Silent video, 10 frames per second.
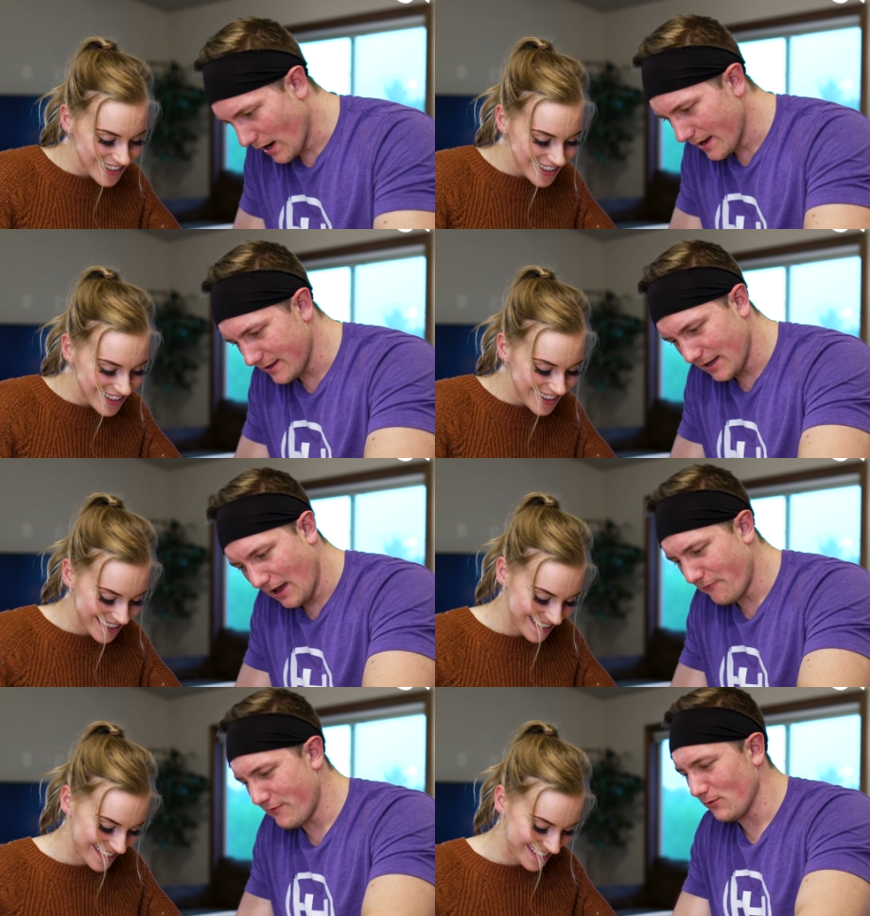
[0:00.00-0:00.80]
Speaker 1: Why?
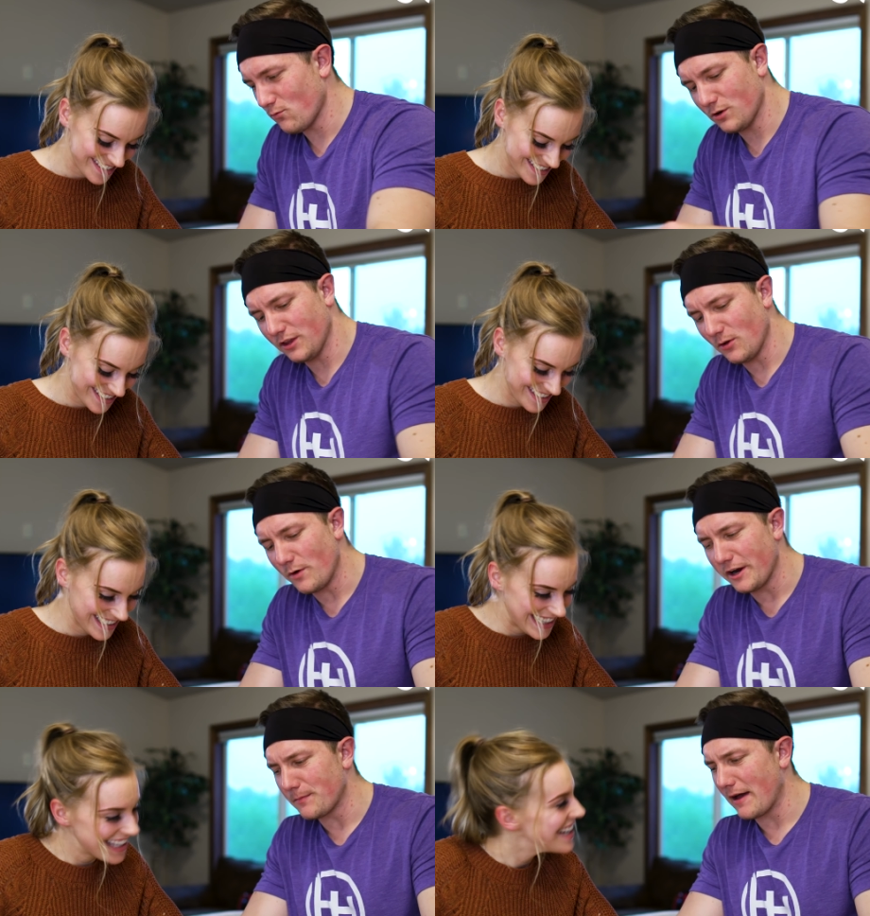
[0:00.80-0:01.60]
I feel really
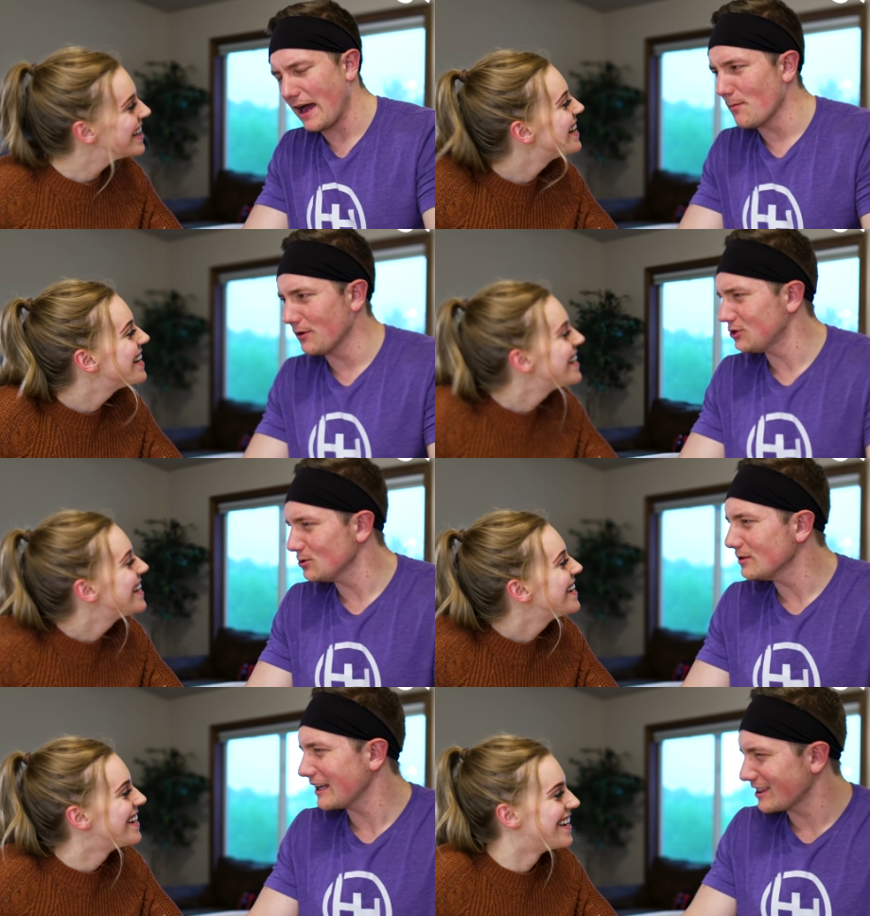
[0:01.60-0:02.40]
weird about how much
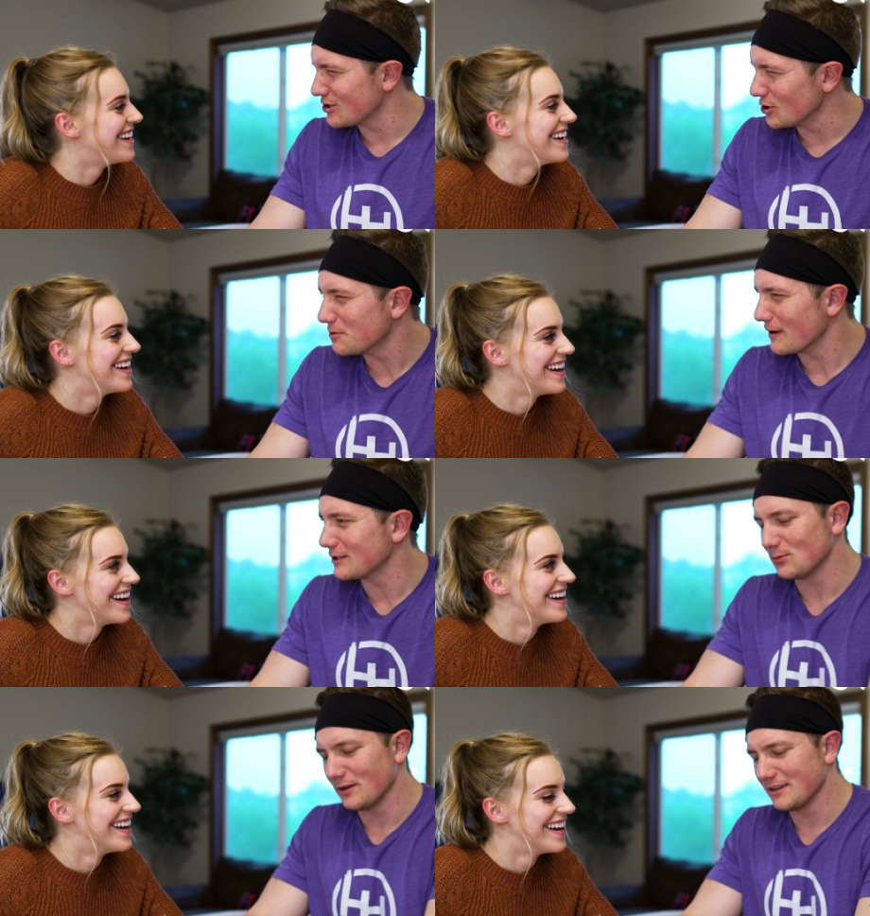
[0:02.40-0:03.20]
you like the
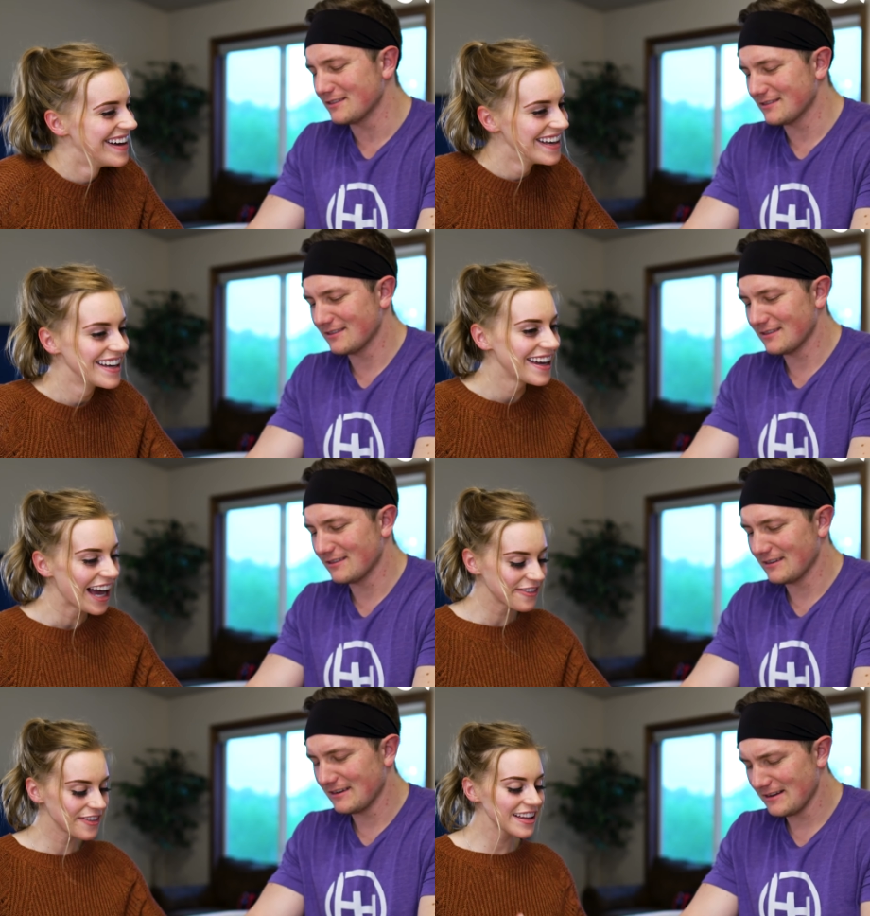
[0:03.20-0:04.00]
toothpaste one.
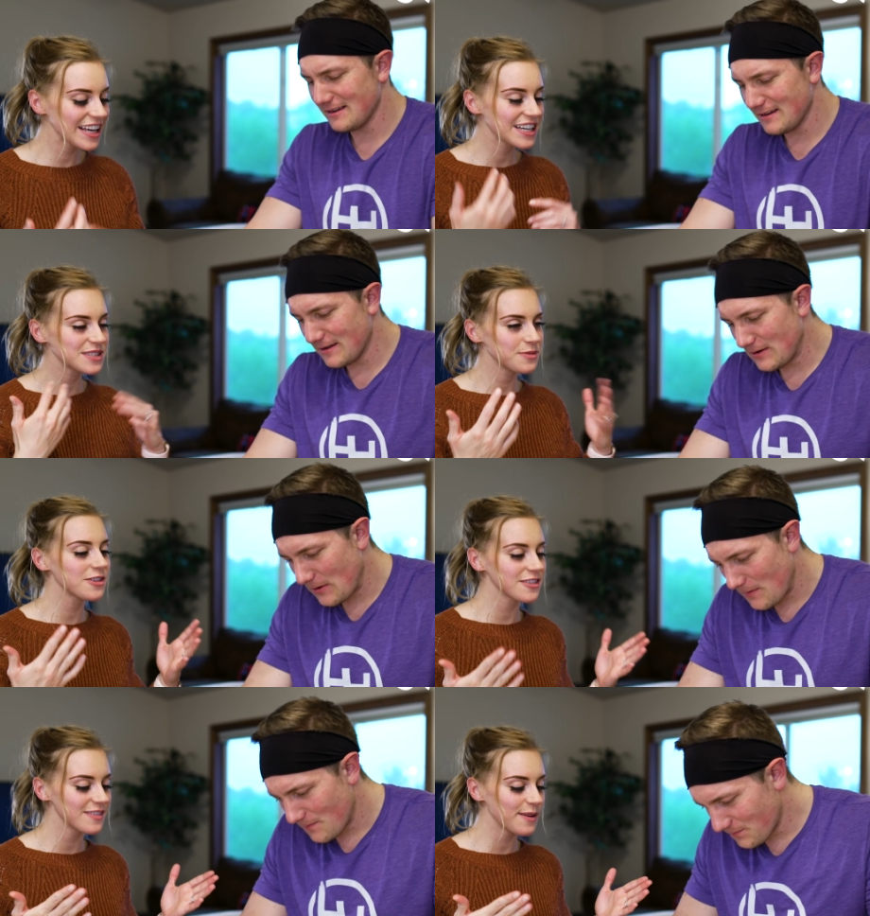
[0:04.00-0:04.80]
Speaker 2: I feel like because
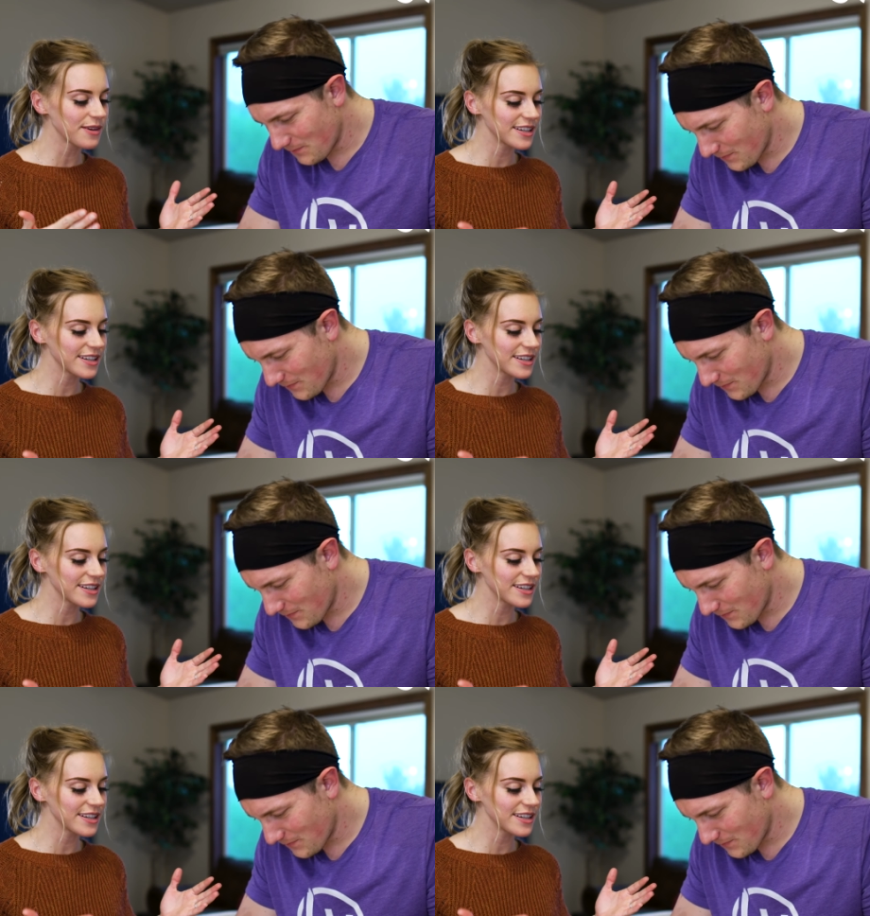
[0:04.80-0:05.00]
both of them